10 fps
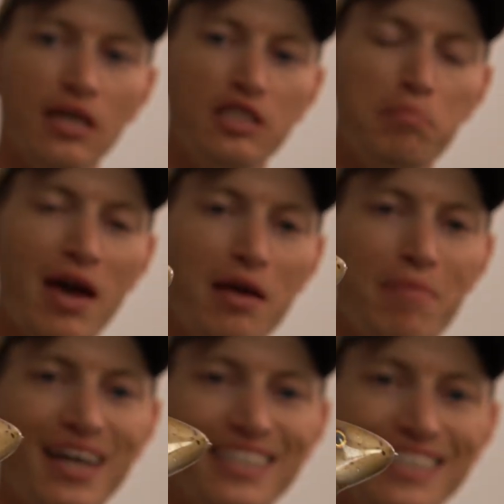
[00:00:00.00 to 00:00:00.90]
It's made
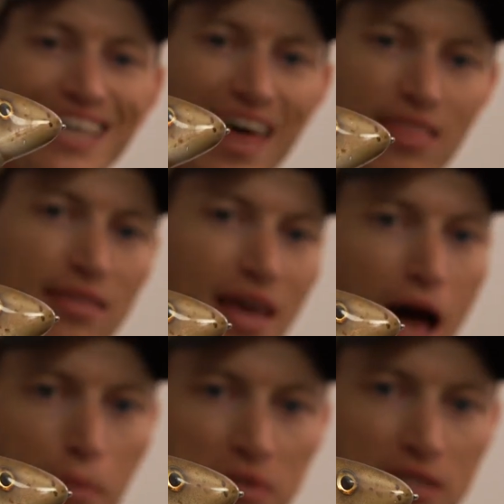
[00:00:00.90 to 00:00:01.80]
by Seth
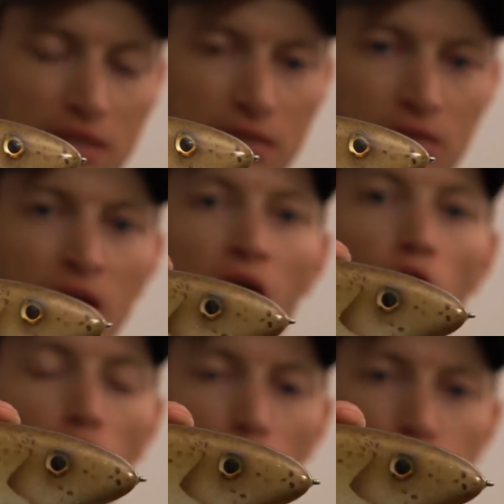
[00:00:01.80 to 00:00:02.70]
Thompson,
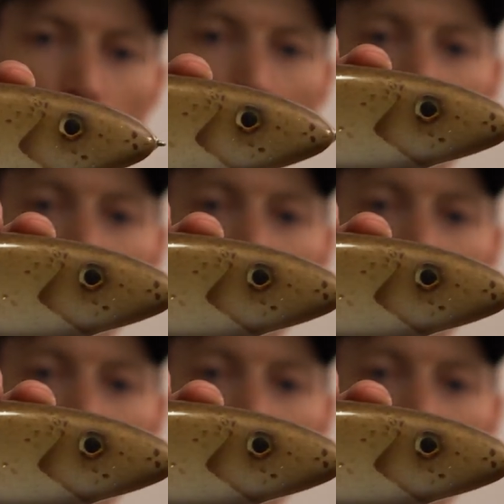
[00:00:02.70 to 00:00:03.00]
also